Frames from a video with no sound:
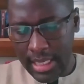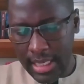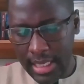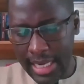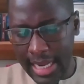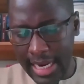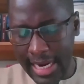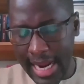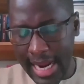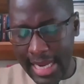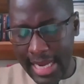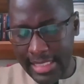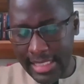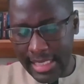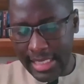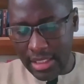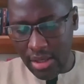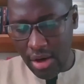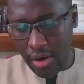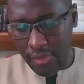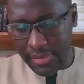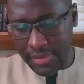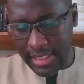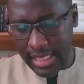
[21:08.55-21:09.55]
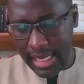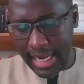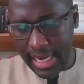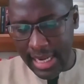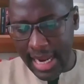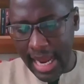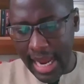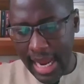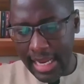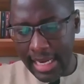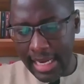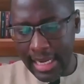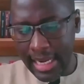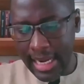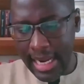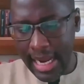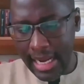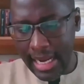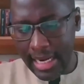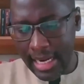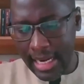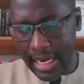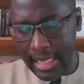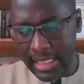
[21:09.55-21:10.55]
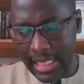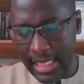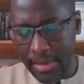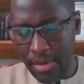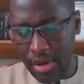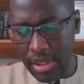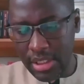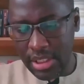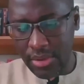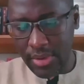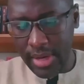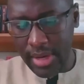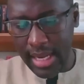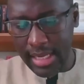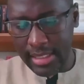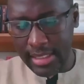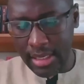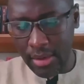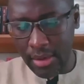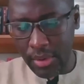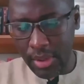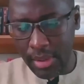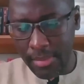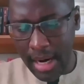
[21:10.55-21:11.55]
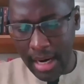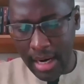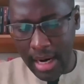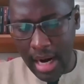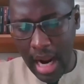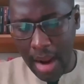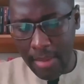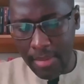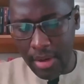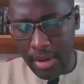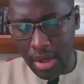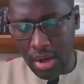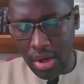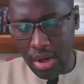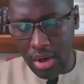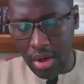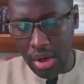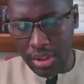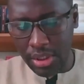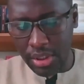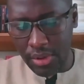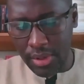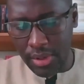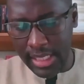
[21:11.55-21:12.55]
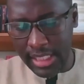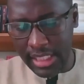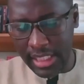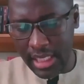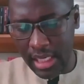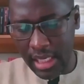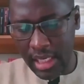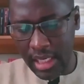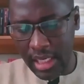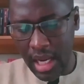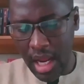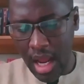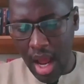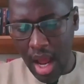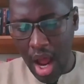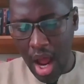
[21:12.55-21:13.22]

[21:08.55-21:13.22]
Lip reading: the cases of Senegal and Ghana demonstrate the remarkable continuation